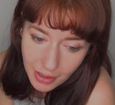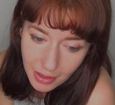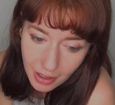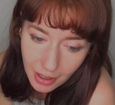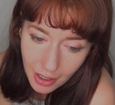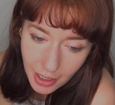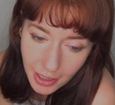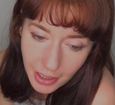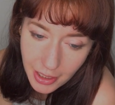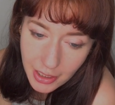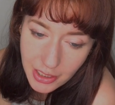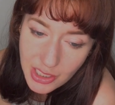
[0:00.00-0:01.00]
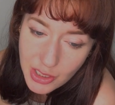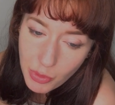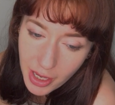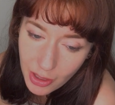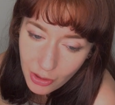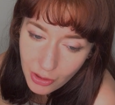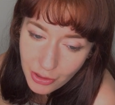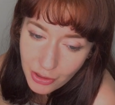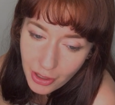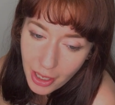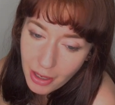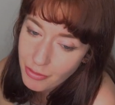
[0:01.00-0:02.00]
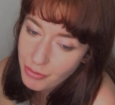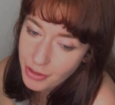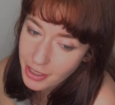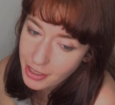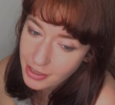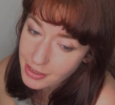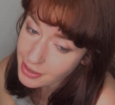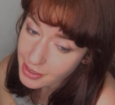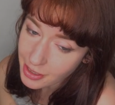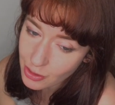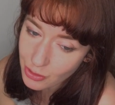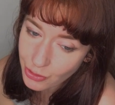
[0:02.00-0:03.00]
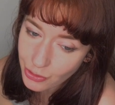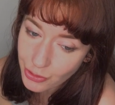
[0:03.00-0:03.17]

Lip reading: that I dwell on every single